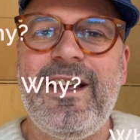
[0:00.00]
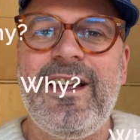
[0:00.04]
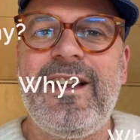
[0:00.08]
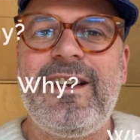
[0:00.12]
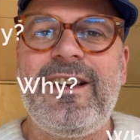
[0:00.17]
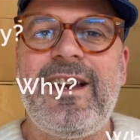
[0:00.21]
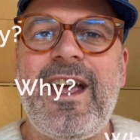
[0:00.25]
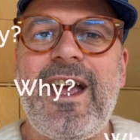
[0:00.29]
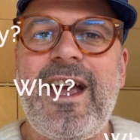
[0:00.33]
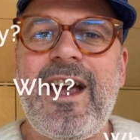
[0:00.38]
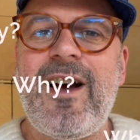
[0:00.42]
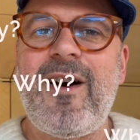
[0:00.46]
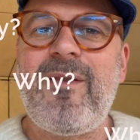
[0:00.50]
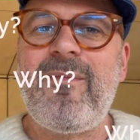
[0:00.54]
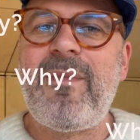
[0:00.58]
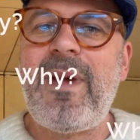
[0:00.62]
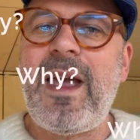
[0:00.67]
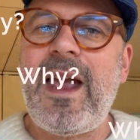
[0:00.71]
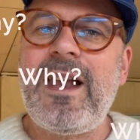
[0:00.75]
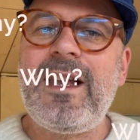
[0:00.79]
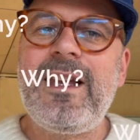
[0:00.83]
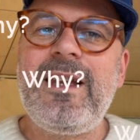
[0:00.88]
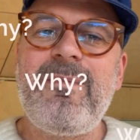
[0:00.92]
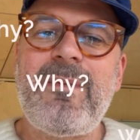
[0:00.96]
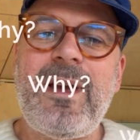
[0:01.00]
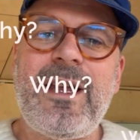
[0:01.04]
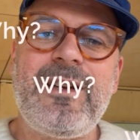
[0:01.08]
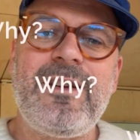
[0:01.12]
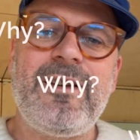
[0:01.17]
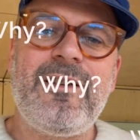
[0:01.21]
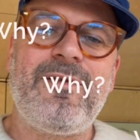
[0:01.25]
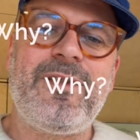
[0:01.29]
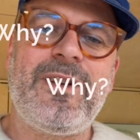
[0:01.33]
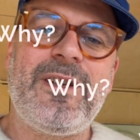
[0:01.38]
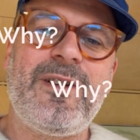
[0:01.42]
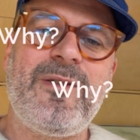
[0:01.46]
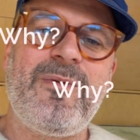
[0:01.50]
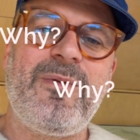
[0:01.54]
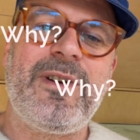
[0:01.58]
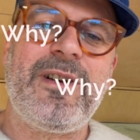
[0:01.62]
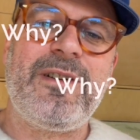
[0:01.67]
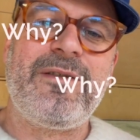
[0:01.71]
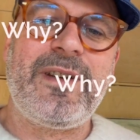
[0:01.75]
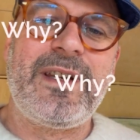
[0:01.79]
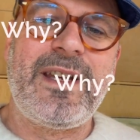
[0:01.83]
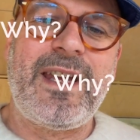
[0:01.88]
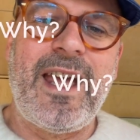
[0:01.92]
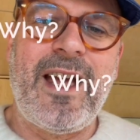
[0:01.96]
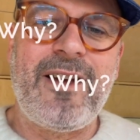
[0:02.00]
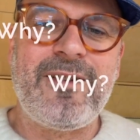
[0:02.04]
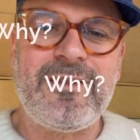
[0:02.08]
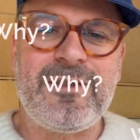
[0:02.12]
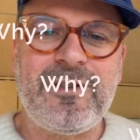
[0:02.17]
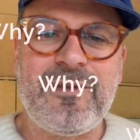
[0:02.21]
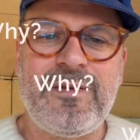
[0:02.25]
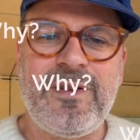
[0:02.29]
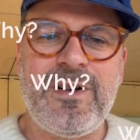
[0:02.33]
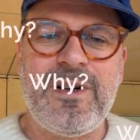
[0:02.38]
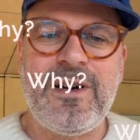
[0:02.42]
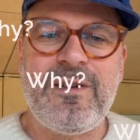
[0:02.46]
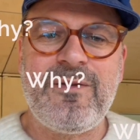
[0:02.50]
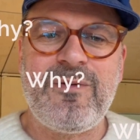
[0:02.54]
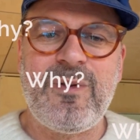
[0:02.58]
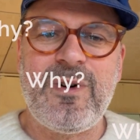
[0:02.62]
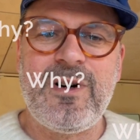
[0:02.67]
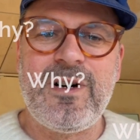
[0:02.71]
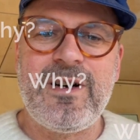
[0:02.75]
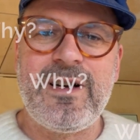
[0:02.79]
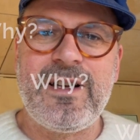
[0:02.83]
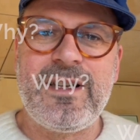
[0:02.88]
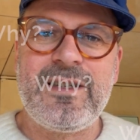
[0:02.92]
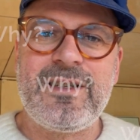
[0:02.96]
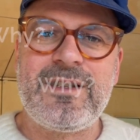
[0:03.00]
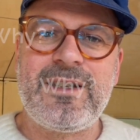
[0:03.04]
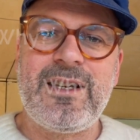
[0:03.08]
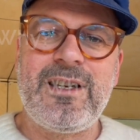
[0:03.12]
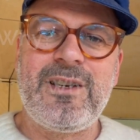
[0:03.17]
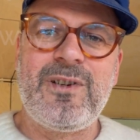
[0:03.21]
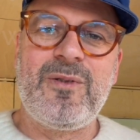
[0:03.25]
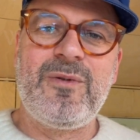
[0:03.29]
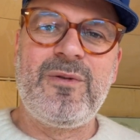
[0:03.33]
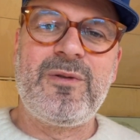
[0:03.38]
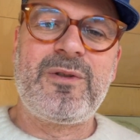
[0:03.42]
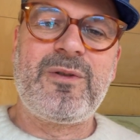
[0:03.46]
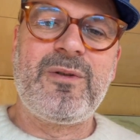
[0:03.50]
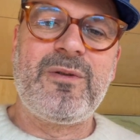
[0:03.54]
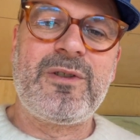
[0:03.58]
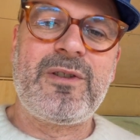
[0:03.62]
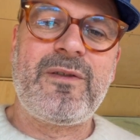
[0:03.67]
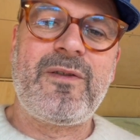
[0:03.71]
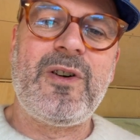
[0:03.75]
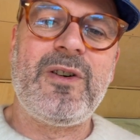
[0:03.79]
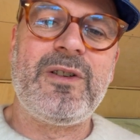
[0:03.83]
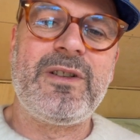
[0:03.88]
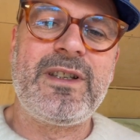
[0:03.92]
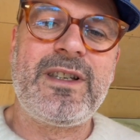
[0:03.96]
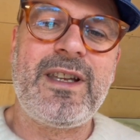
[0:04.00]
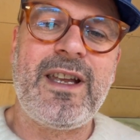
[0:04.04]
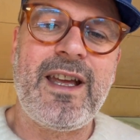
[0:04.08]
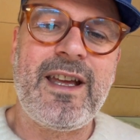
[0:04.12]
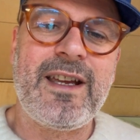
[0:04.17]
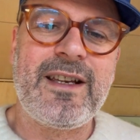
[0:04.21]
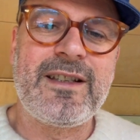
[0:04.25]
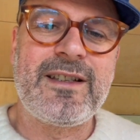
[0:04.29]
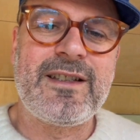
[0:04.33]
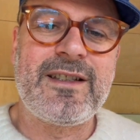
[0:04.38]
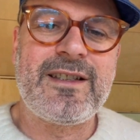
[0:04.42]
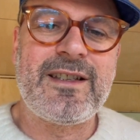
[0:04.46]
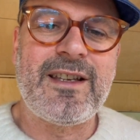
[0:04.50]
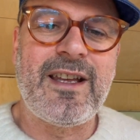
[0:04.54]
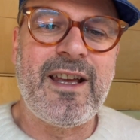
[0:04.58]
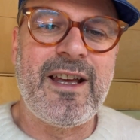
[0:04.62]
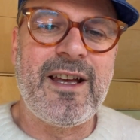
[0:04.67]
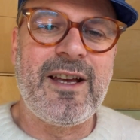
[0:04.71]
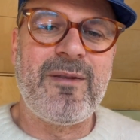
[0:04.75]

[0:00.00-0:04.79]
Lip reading: Now, many of you will have encountered the 5 whys in all sorts of contexts.